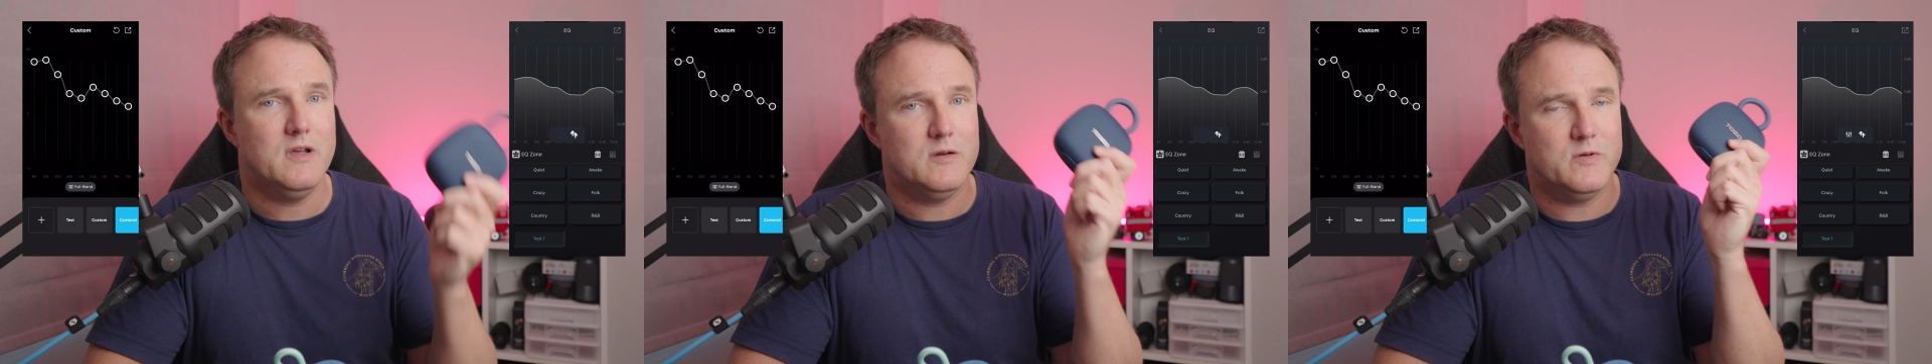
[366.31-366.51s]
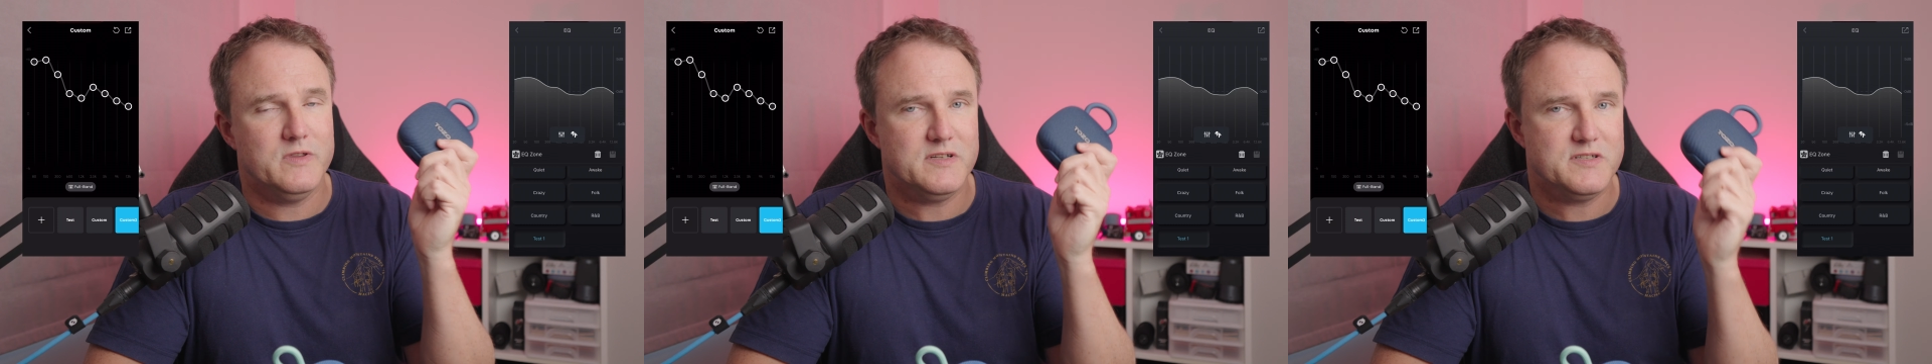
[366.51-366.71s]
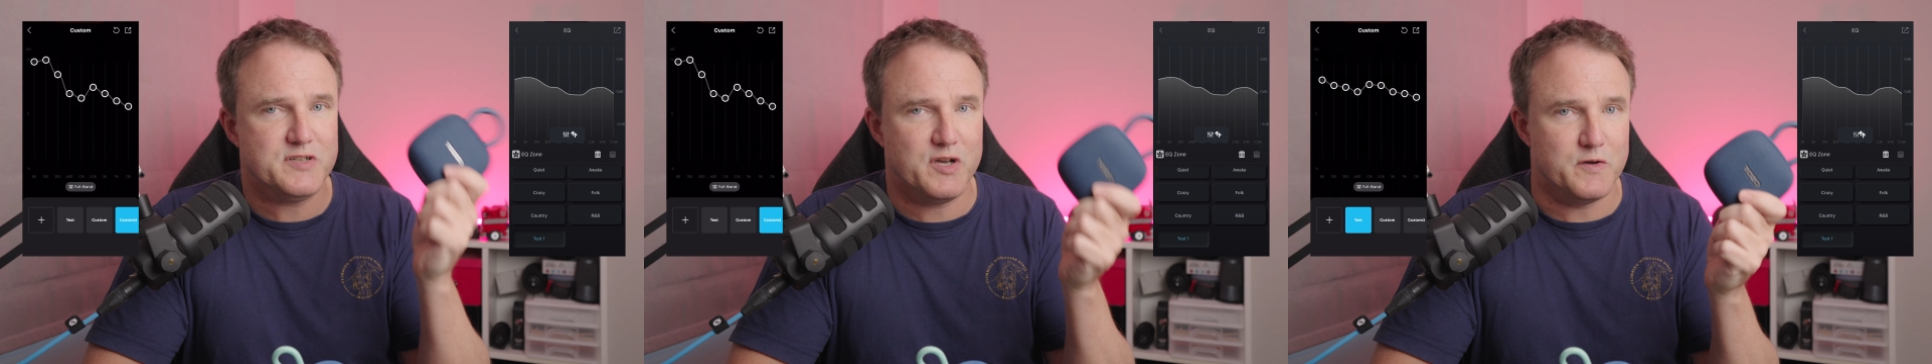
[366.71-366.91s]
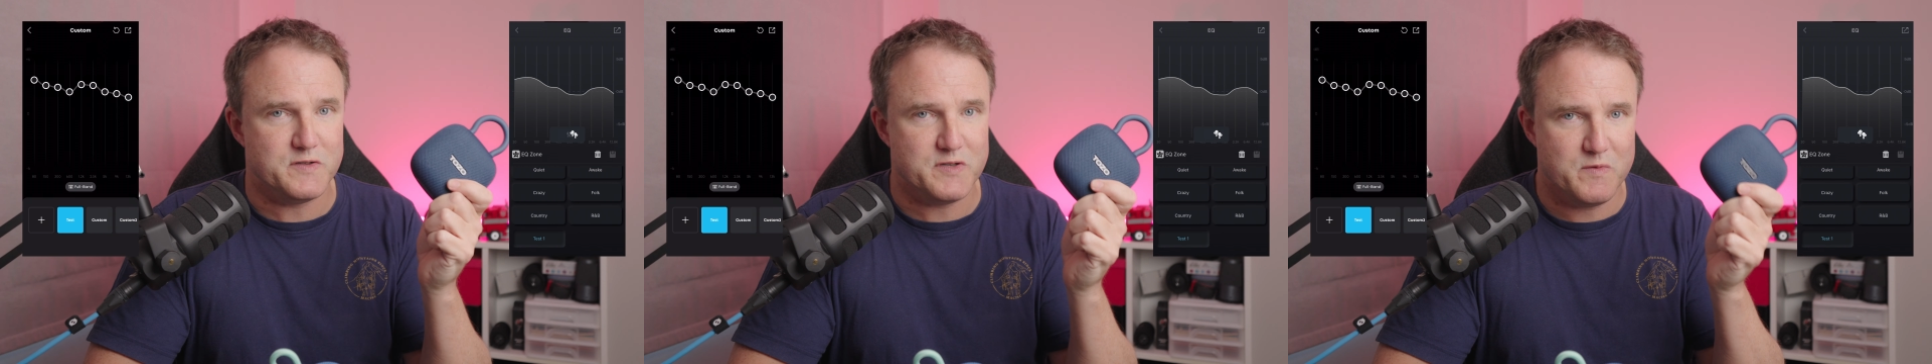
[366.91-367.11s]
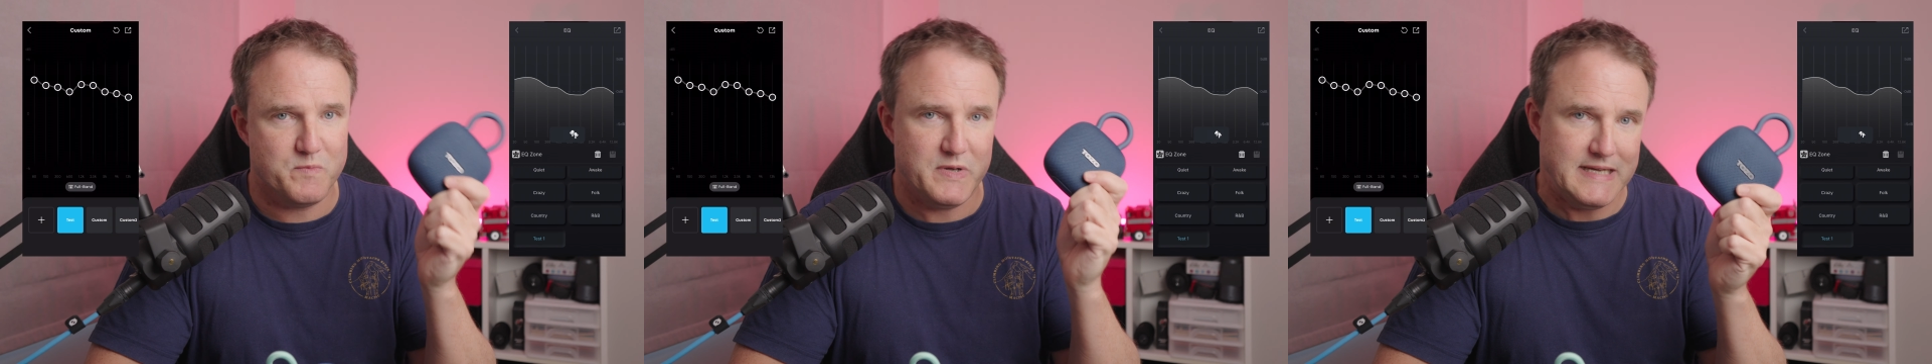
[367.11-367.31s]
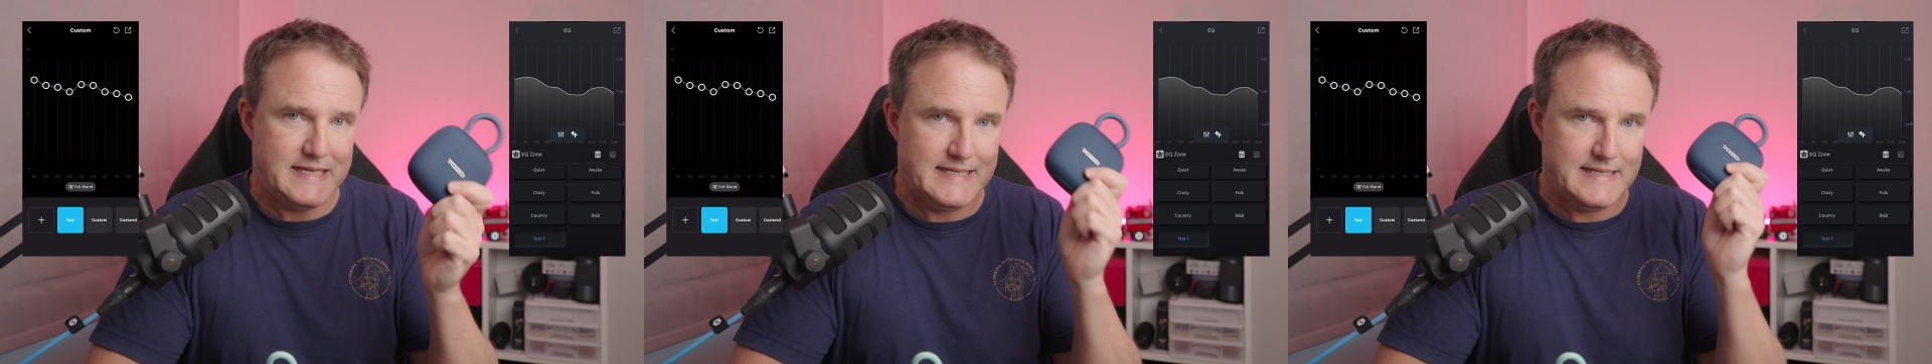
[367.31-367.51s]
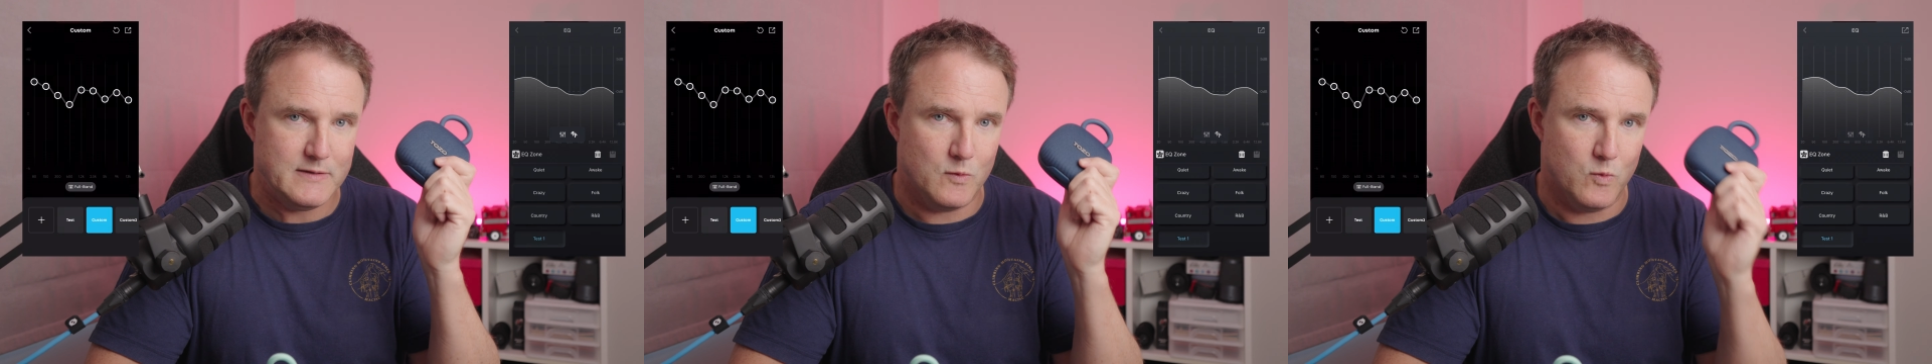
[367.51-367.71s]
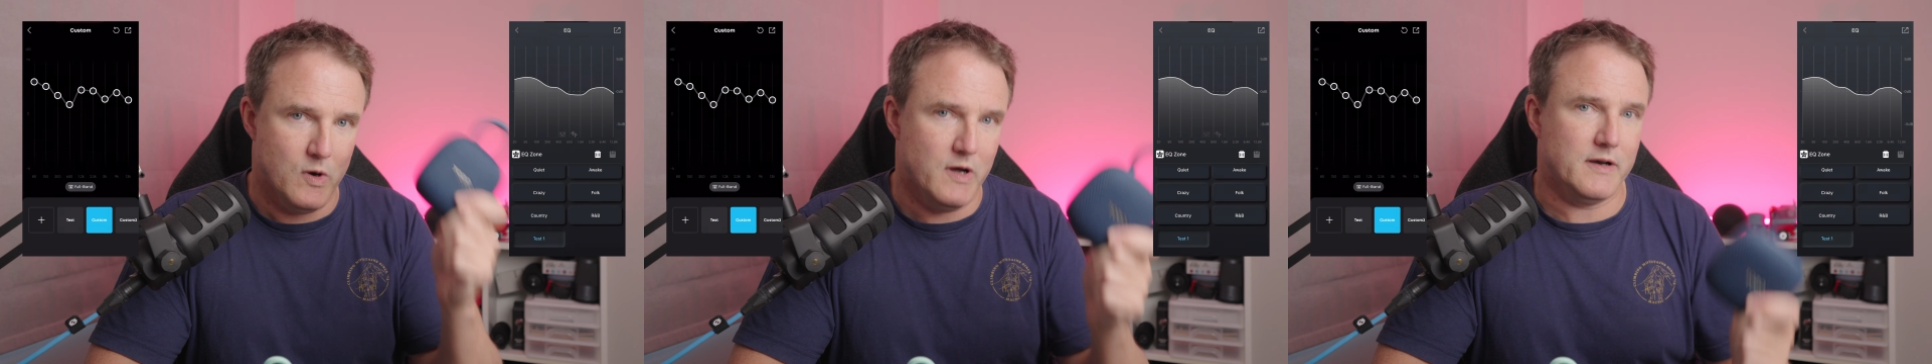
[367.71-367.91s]
with the Tozo
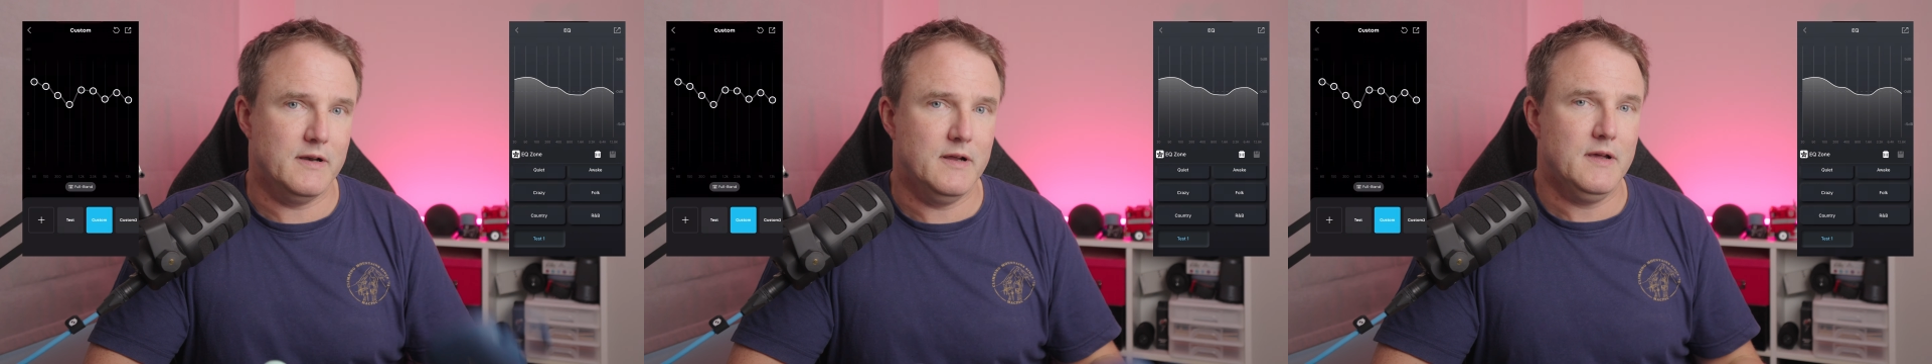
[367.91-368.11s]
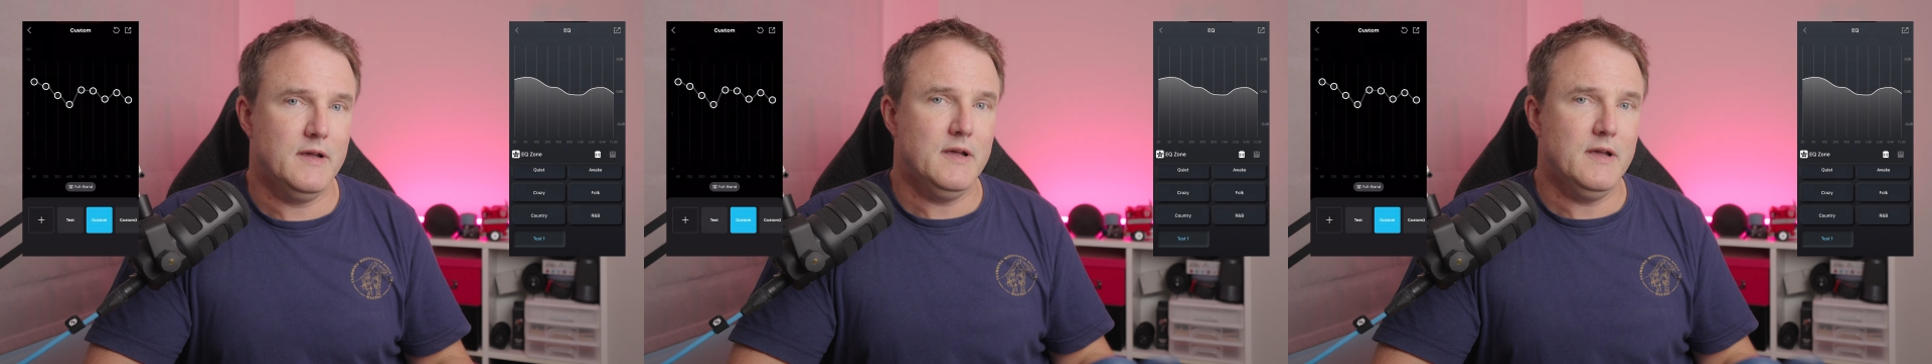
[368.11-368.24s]
PE1.